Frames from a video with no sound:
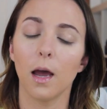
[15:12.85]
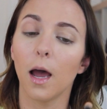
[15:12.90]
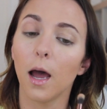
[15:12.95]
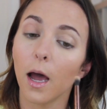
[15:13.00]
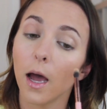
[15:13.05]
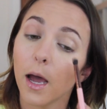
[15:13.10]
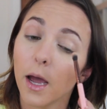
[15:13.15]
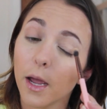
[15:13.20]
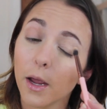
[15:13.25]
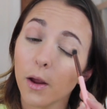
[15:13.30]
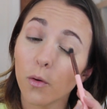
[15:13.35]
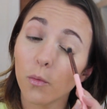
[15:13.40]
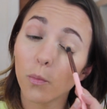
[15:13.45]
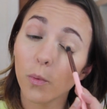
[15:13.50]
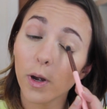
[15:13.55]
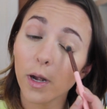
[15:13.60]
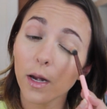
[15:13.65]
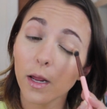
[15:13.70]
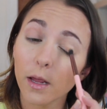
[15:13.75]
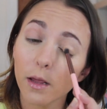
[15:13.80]
eye
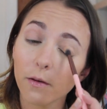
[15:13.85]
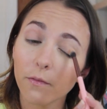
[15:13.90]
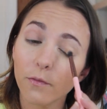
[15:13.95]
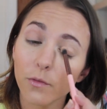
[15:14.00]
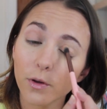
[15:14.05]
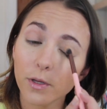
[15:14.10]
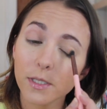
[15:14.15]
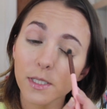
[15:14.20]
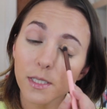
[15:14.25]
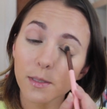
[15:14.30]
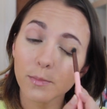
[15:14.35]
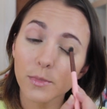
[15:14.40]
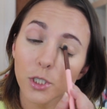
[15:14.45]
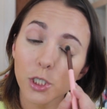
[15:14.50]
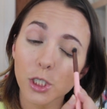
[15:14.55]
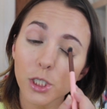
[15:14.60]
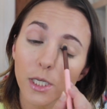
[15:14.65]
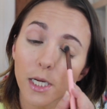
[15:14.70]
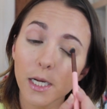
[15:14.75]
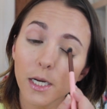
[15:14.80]
ready for some
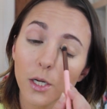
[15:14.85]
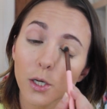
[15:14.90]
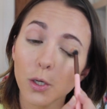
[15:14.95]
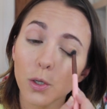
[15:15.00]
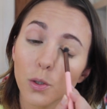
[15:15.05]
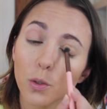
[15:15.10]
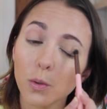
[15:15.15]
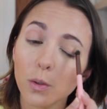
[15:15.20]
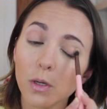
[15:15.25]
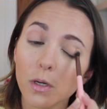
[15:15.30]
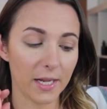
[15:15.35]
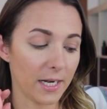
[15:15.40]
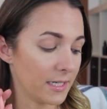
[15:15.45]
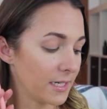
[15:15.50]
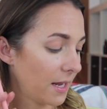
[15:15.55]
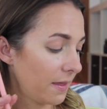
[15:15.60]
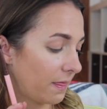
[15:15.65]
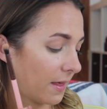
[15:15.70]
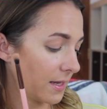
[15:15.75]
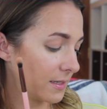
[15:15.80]
show. I'm going
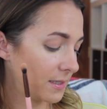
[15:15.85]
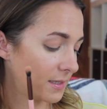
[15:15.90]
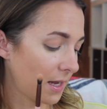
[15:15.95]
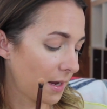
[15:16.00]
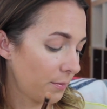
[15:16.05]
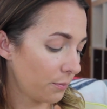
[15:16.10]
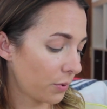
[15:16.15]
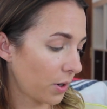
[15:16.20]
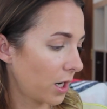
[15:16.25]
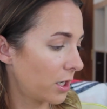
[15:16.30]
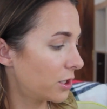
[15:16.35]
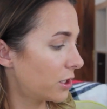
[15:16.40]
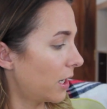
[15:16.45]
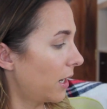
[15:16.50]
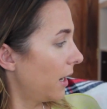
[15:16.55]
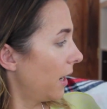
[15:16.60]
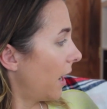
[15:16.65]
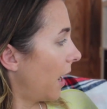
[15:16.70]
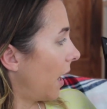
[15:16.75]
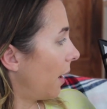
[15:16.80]
to take that same brush
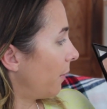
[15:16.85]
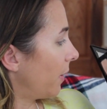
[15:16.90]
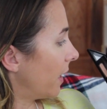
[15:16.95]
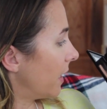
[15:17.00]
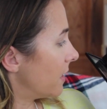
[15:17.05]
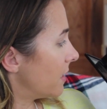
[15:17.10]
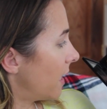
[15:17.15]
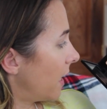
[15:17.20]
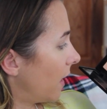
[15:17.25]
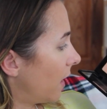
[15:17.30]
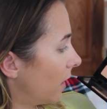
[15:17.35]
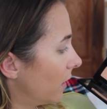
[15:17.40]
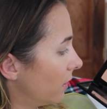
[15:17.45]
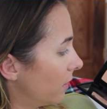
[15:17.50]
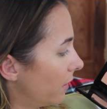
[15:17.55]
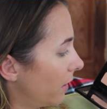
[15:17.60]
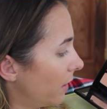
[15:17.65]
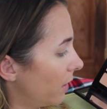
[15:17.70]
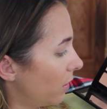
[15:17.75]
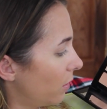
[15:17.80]
and I'm going to take a
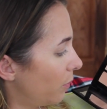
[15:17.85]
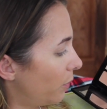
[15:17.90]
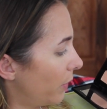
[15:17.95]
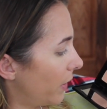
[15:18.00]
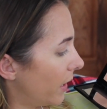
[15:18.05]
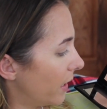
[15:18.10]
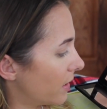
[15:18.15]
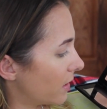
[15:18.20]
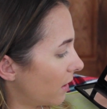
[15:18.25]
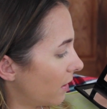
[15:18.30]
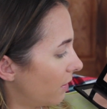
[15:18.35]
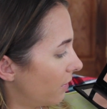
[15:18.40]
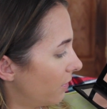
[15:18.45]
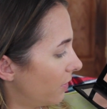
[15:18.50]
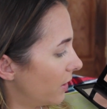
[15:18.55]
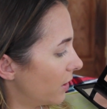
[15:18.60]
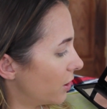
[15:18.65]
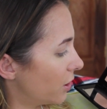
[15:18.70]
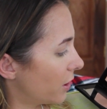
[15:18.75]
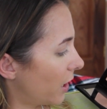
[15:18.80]
little bit
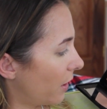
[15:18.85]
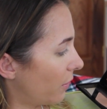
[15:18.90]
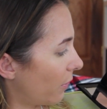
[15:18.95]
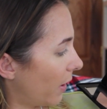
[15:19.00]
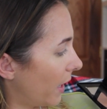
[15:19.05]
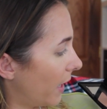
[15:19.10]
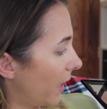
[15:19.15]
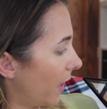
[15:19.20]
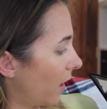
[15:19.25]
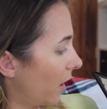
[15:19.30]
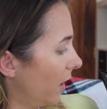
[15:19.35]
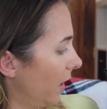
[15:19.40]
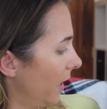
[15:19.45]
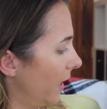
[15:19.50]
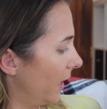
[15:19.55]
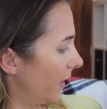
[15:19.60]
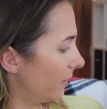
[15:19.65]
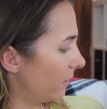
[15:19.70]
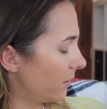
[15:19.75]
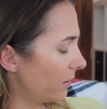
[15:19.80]
of this shade right here.
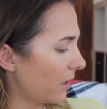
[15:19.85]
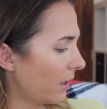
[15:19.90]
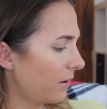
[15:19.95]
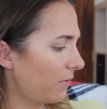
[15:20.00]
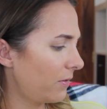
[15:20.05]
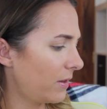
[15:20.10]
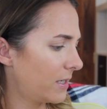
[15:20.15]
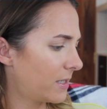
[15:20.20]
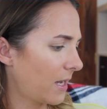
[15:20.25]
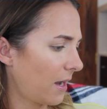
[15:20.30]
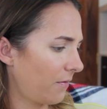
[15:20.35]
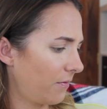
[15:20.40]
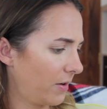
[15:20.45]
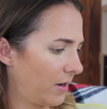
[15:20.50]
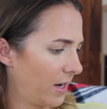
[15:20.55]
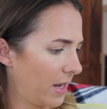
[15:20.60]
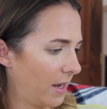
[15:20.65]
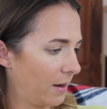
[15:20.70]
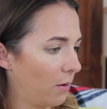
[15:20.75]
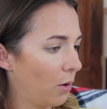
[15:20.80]
And none of these have
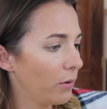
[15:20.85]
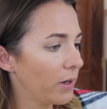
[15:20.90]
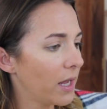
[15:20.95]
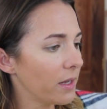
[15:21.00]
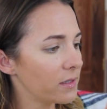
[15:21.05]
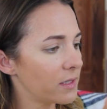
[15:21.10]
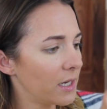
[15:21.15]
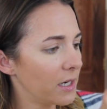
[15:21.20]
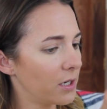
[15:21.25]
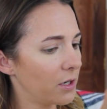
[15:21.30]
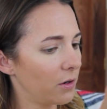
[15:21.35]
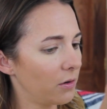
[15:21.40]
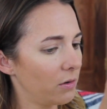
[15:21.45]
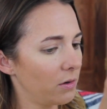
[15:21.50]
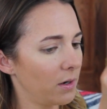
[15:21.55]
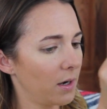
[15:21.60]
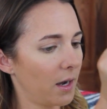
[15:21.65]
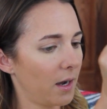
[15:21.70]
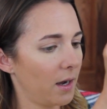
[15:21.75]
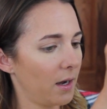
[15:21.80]
names. Oh, yes, they do.
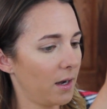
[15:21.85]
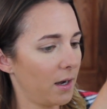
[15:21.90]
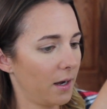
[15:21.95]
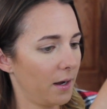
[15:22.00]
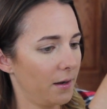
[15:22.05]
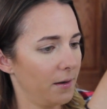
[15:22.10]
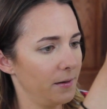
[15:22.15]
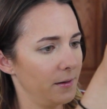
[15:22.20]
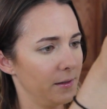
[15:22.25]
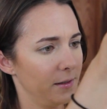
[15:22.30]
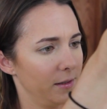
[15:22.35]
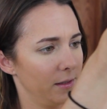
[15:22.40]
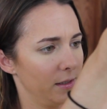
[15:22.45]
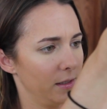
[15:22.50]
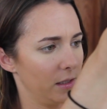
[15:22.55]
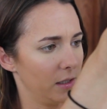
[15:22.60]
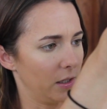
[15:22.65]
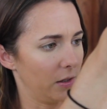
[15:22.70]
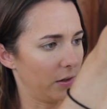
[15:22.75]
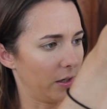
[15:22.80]
Haha. -ha.
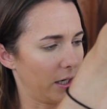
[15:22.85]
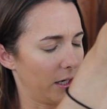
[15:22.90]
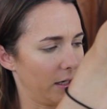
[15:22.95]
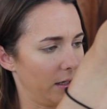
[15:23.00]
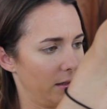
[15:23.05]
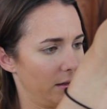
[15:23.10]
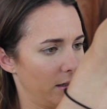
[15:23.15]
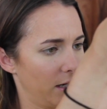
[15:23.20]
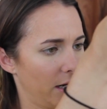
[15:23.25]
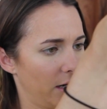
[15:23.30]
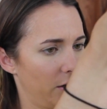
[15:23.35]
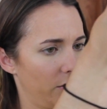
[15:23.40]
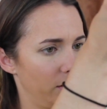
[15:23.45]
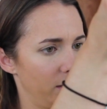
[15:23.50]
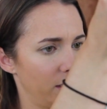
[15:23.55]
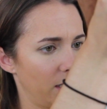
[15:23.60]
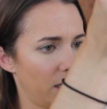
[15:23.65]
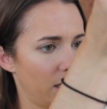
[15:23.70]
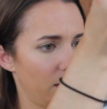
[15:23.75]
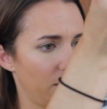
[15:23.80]
Okay. I
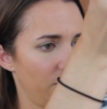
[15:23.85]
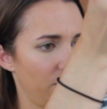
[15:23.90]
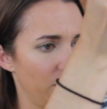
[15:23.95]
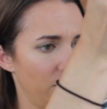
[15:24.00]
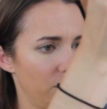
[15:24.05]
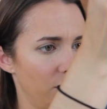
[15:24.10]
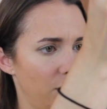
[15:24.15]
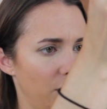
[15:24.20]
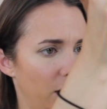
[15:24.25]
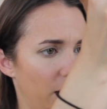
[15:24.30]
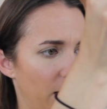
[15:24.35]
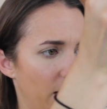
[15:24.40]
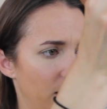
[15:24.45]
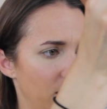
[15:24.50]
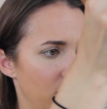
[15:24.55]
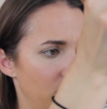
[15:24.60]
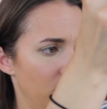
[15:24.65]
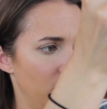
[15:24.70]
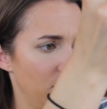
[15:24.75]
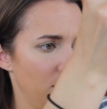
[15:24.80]
always get confused, you
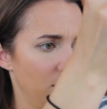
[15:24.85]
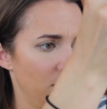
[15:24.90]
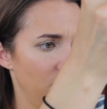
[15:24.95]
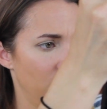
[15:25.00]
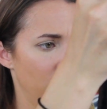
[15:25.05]
guys.